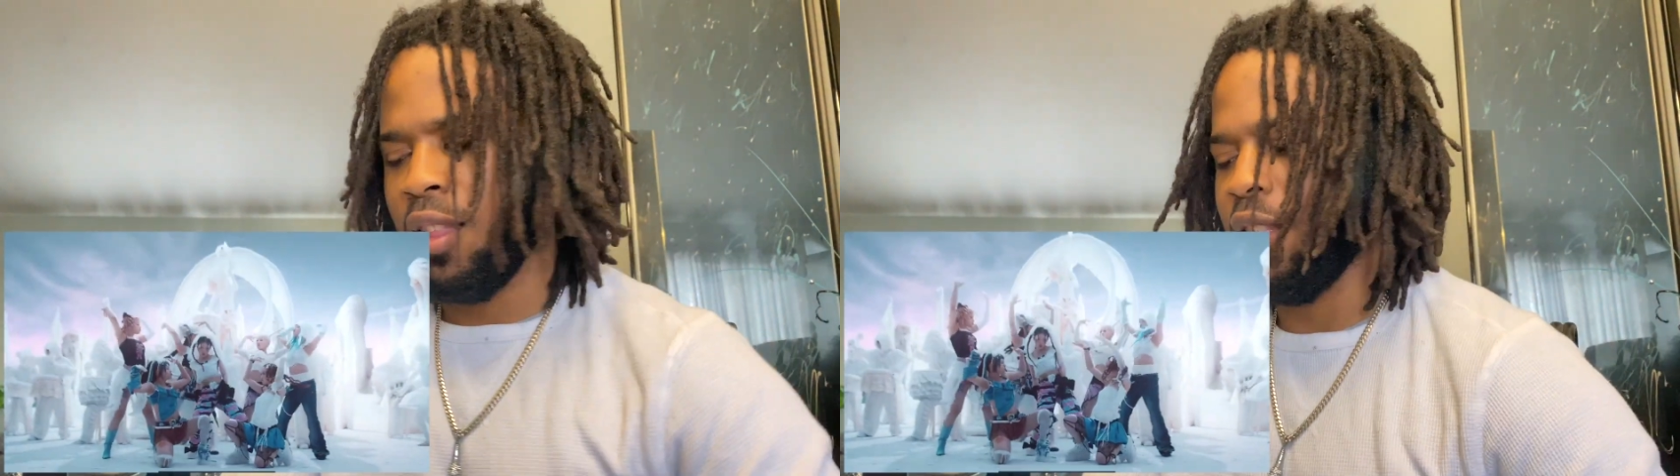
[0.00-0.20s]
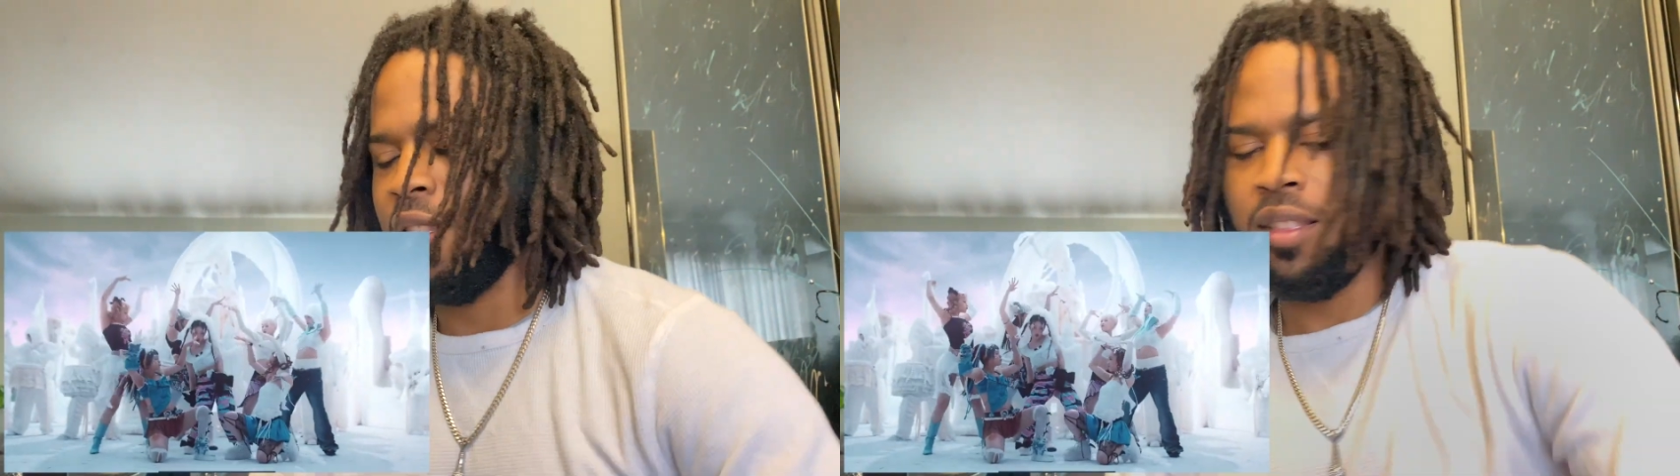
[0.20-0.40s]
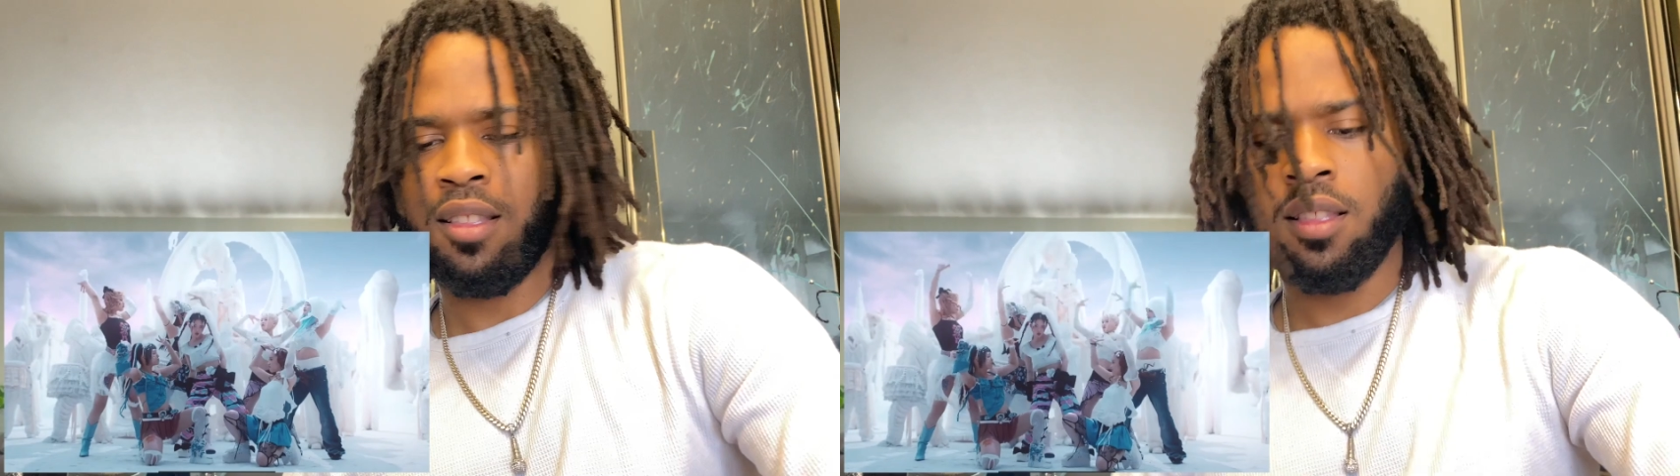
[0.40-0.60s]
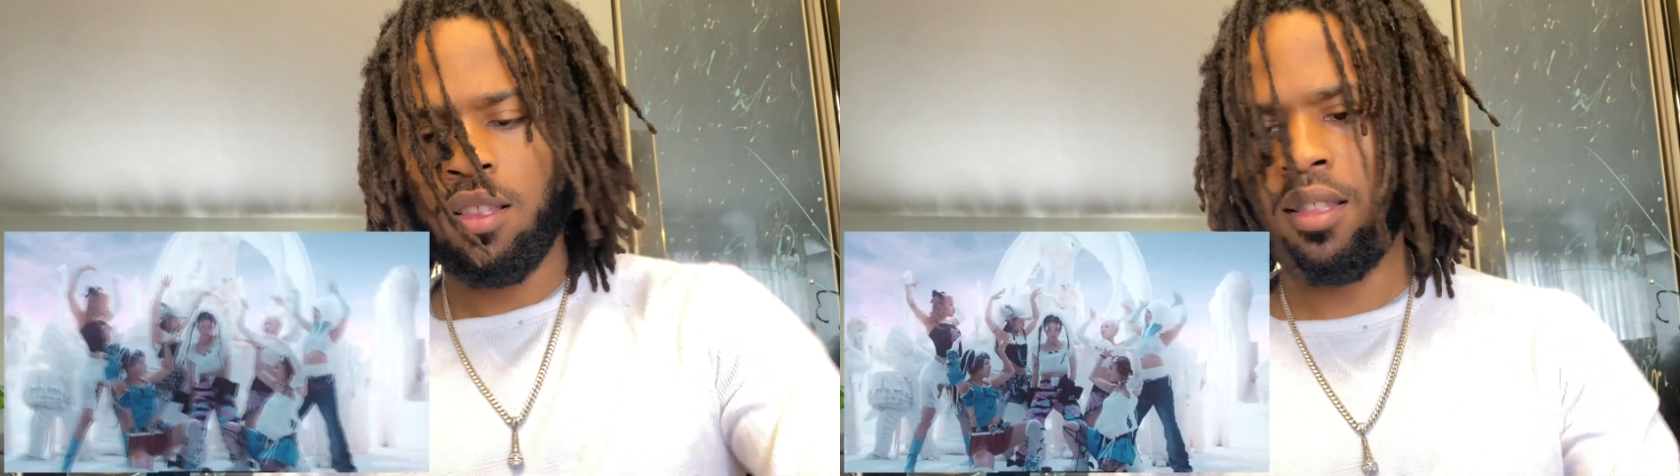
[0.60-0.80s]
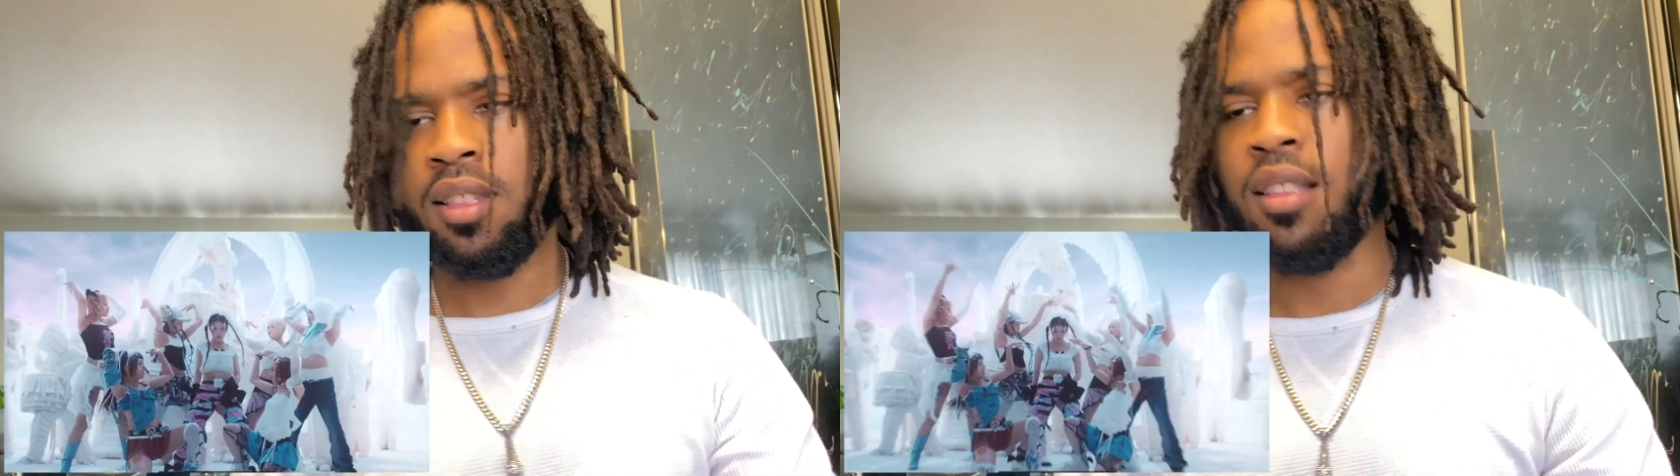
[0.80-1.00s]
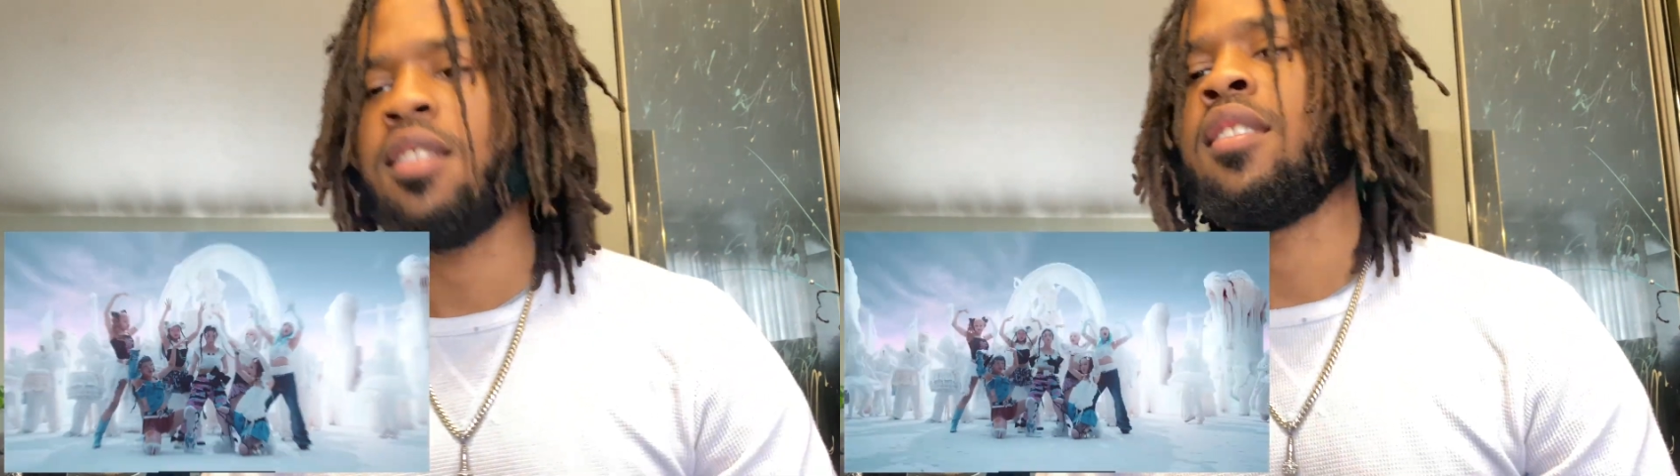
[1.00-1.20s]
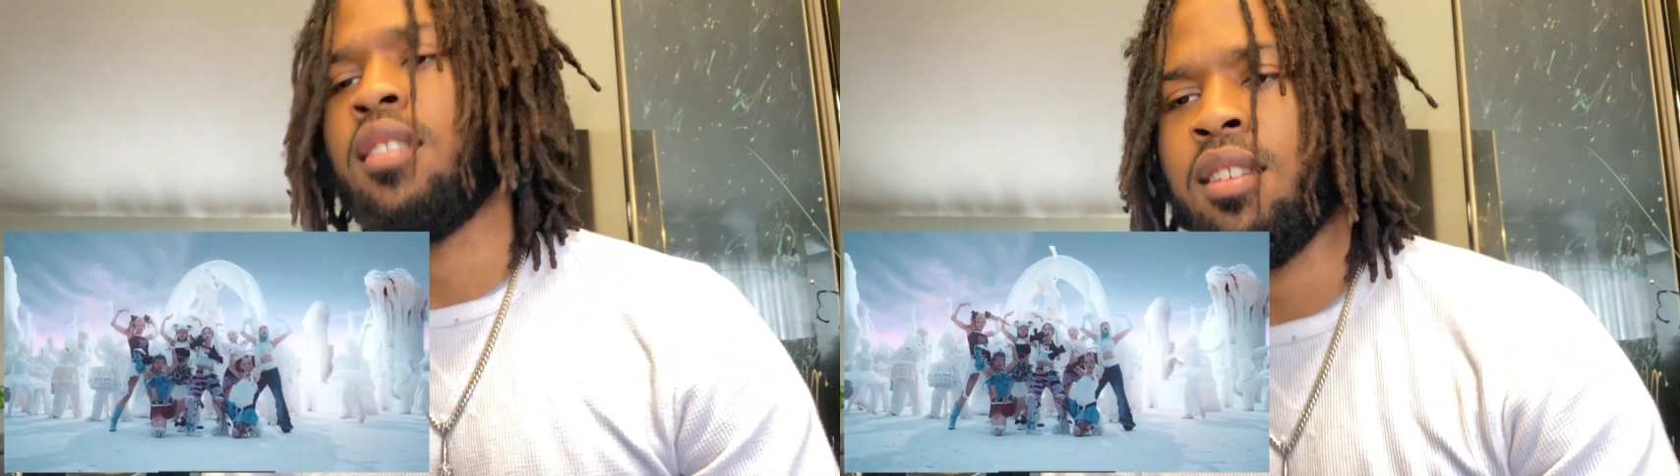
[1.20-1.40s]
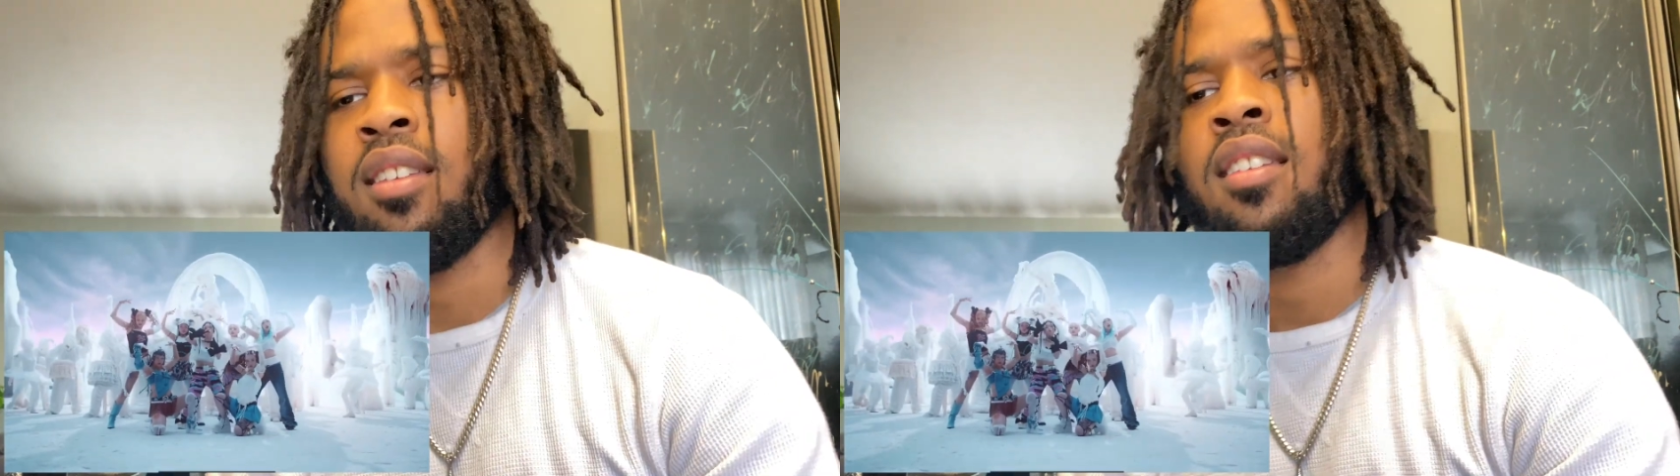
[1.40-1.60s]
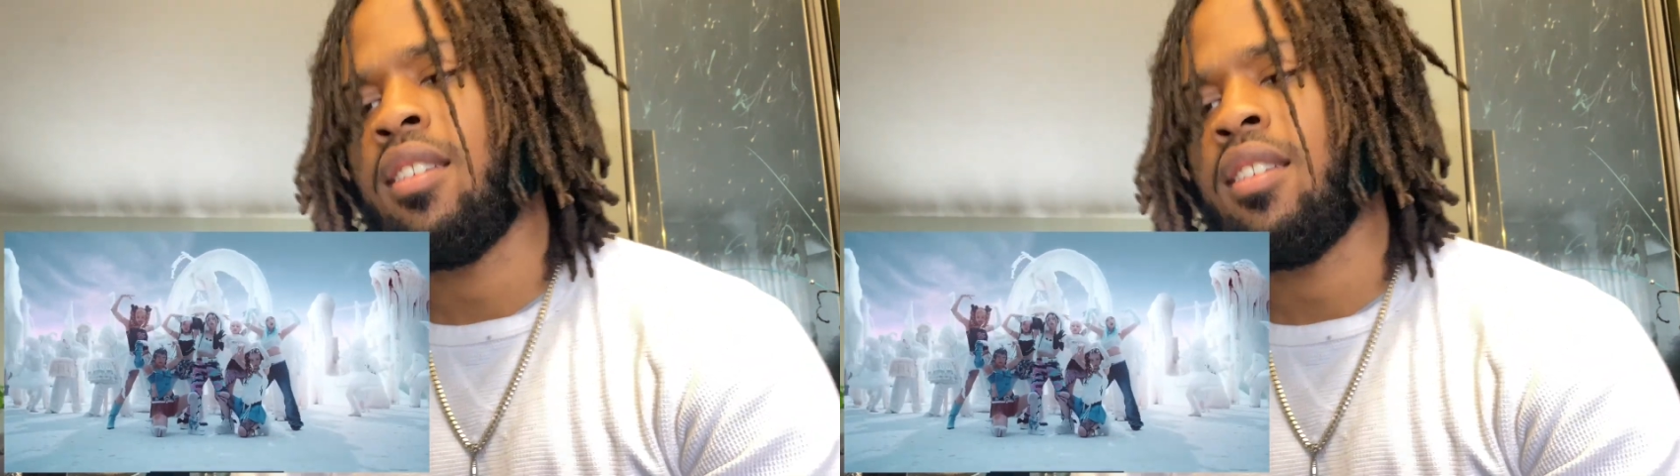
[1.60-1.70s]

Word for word: Don't like the look of this picture.